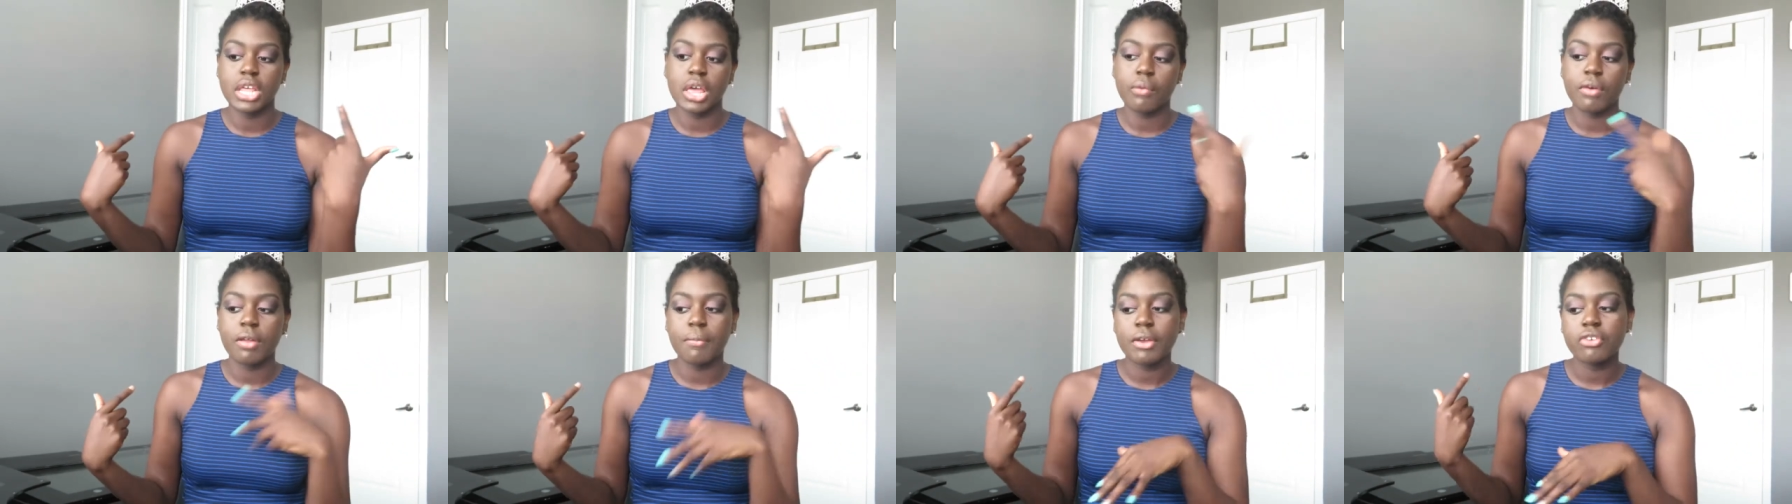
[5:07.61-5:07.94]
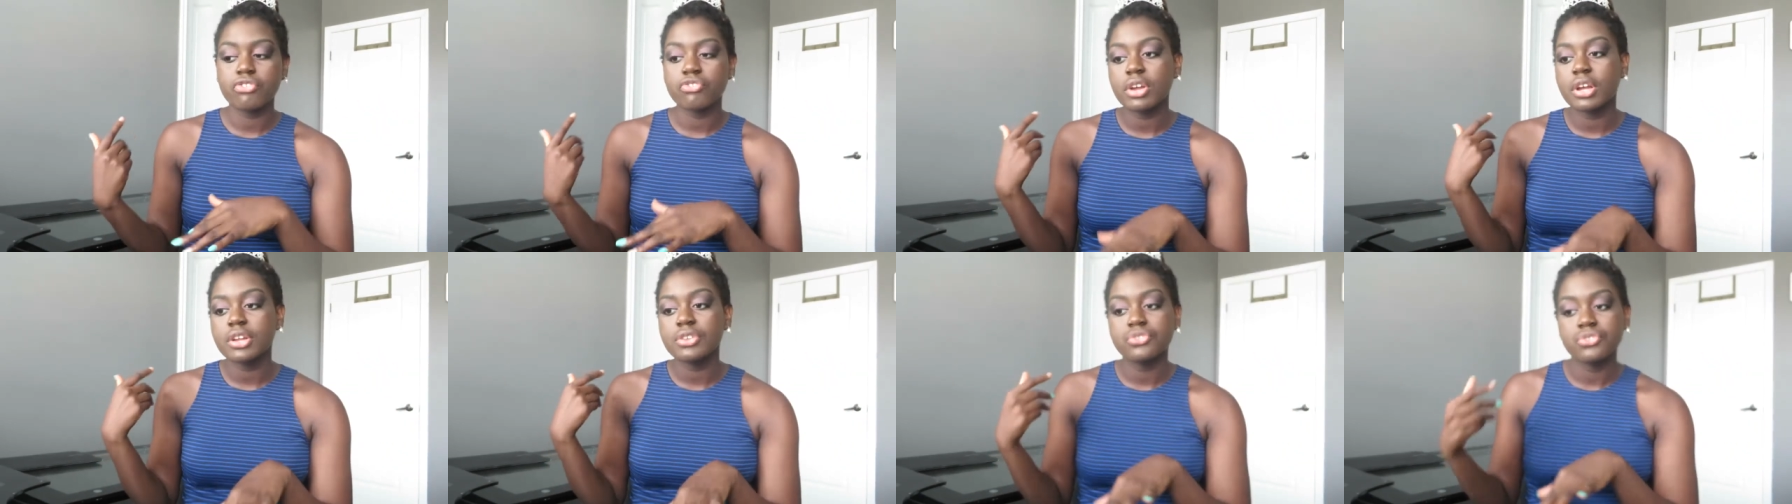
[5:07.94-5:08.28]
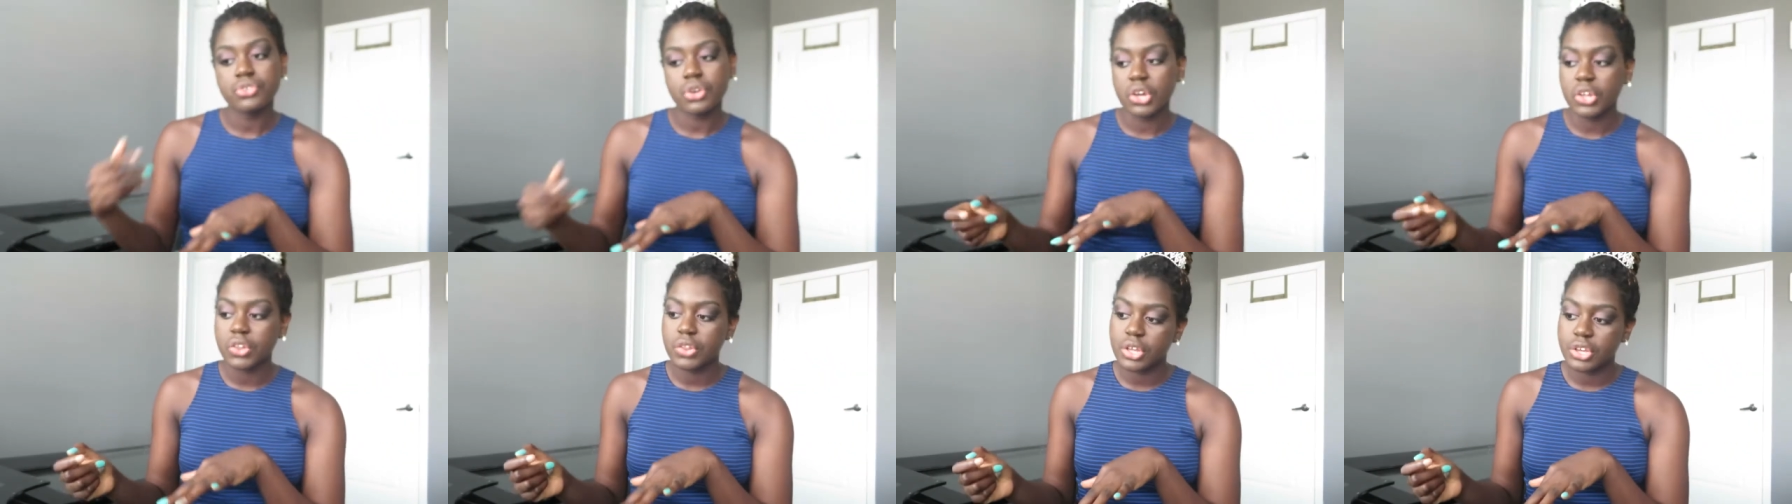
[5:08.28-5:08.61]
and I want to make sure I
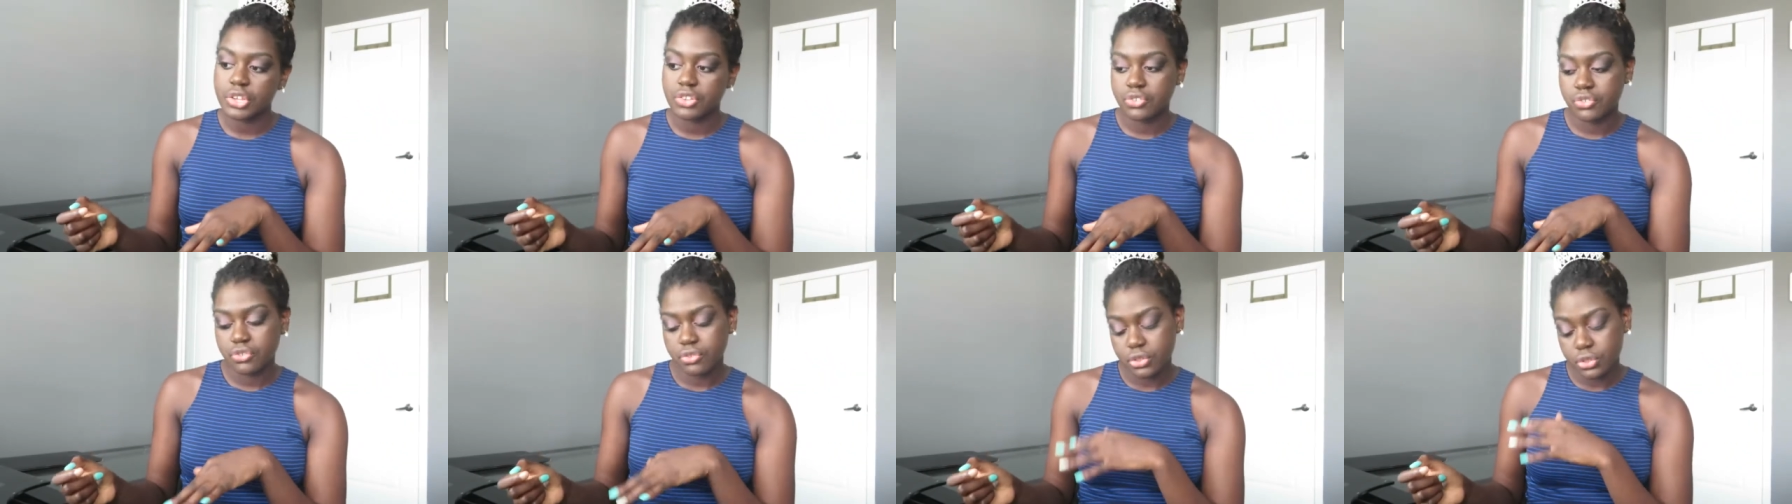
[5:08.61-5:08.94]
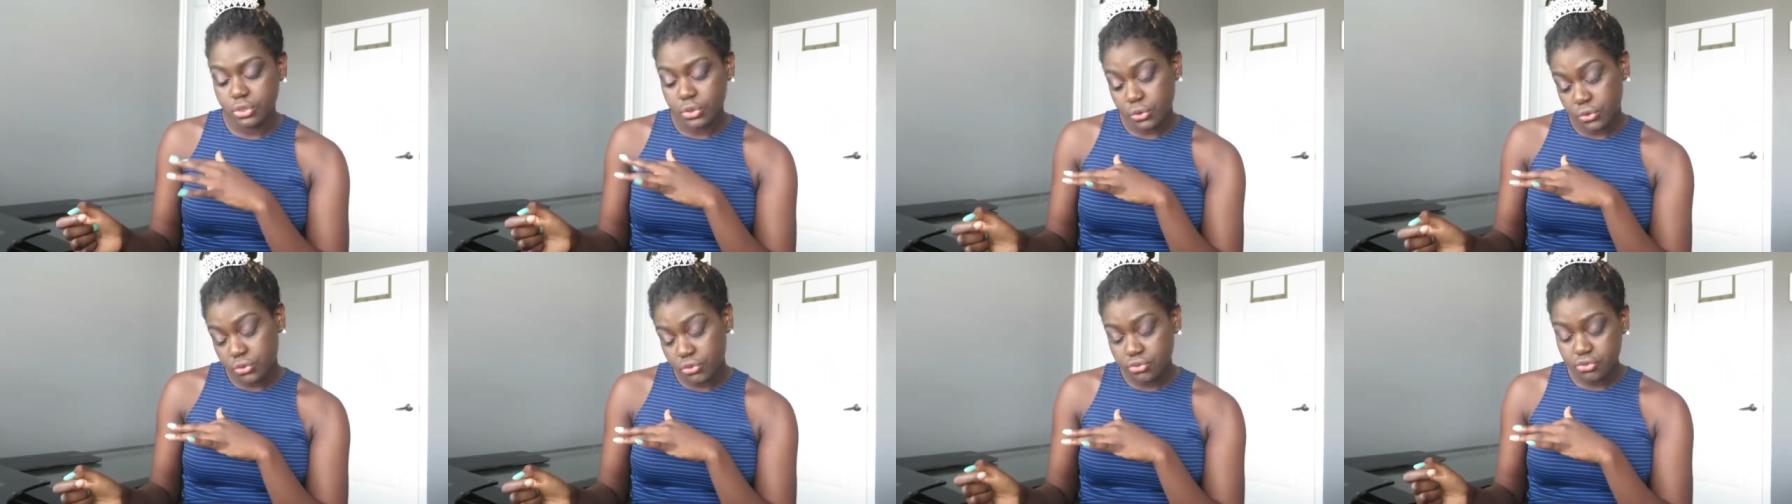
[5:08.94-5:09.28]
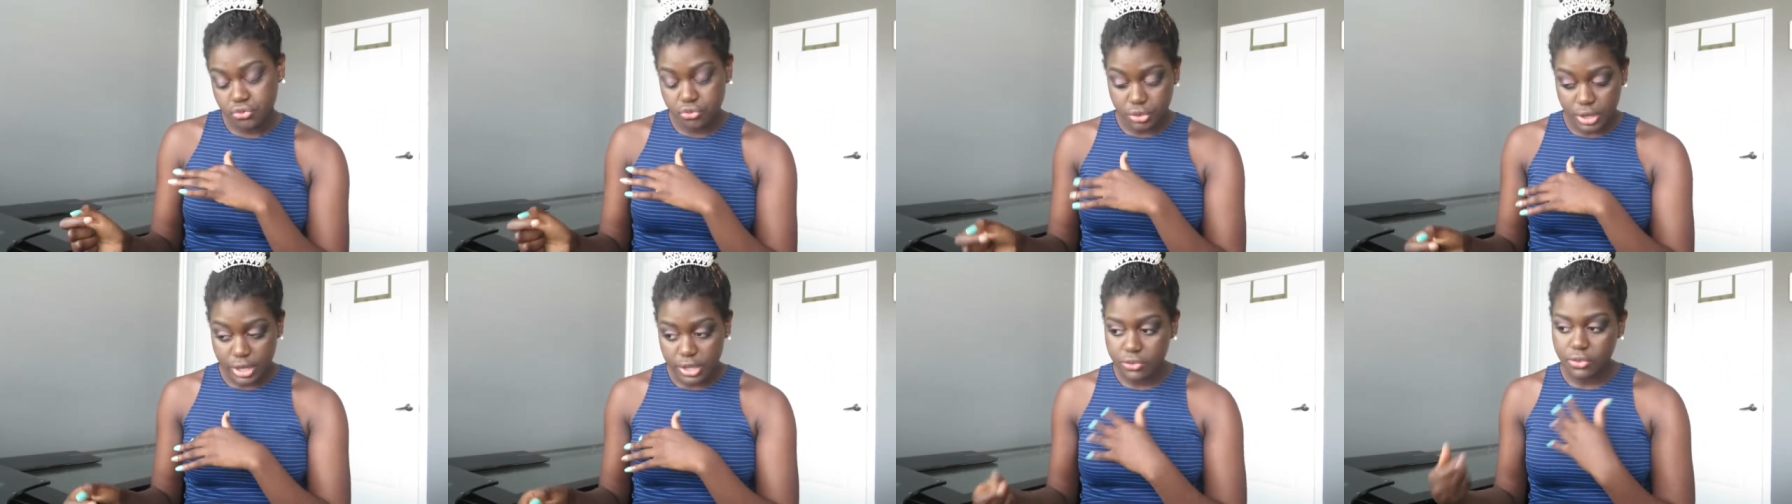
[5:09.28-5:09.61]
don't like lose
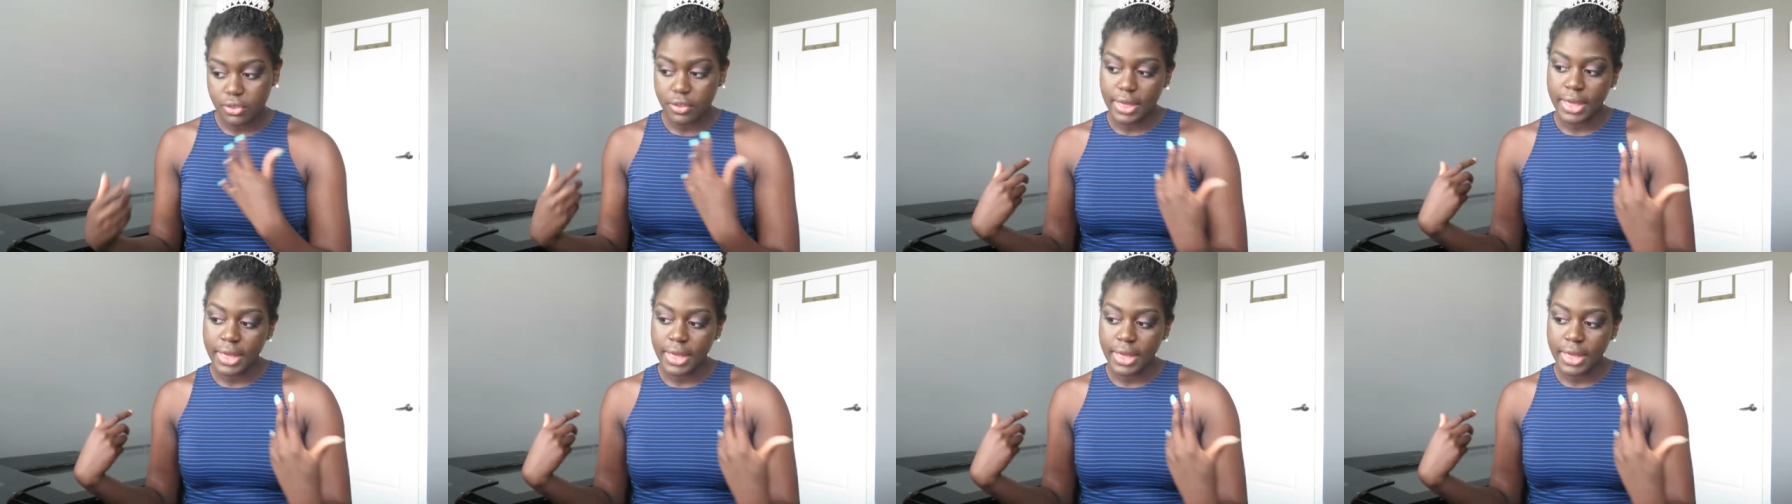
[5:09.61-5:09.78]
streaks.